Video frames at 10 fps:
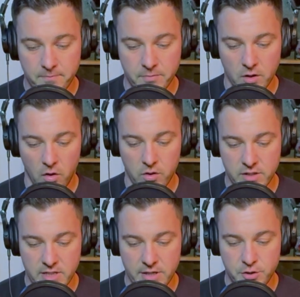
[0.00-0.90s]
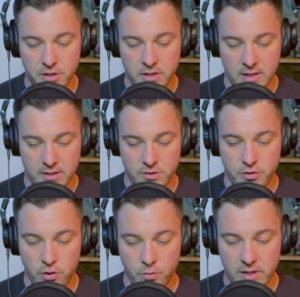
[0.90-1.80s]
organisation to
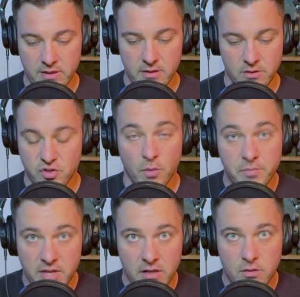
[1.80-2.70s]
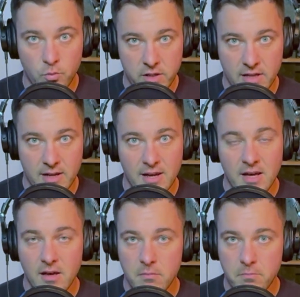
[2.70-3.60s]
do with something with it,
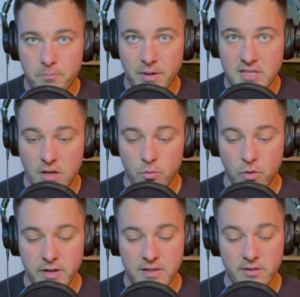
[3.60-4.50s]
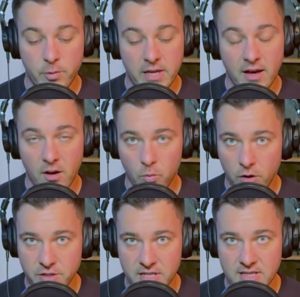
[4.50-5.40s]
because I worry that if we can't
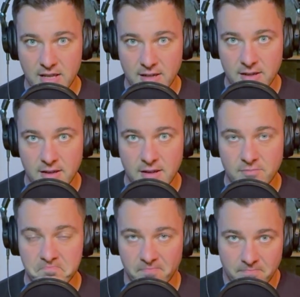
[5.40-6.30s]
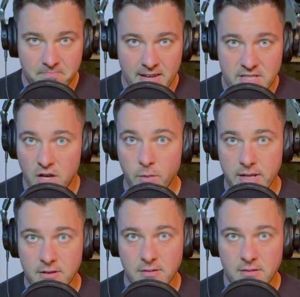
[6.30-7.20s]
watch this thing, it's
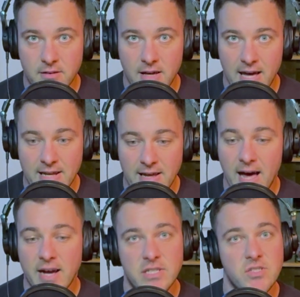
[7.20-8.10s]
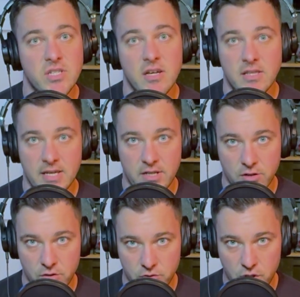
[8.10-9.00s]
going. And I certainly
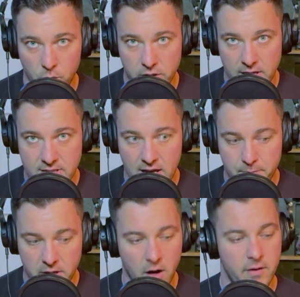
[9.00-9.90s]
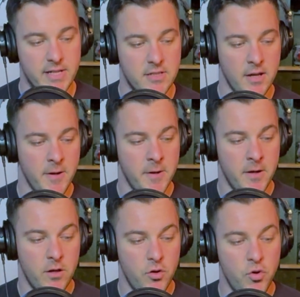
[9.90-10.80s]
don't want that to happen. All right,
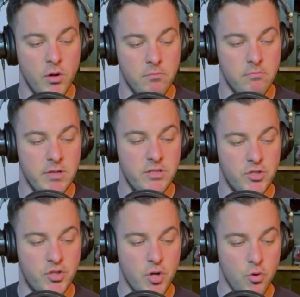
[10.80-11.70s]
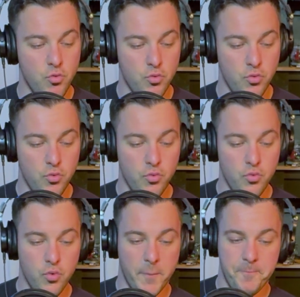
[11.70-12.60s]
number
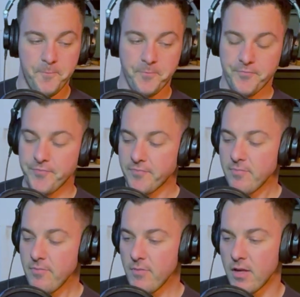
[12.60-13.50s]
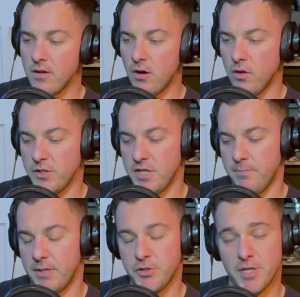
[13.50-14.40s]
2. All the
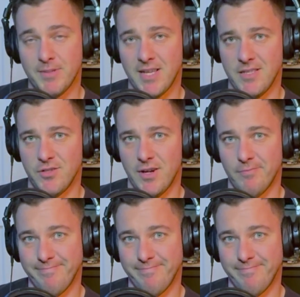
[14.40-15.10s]
Championship sides are out.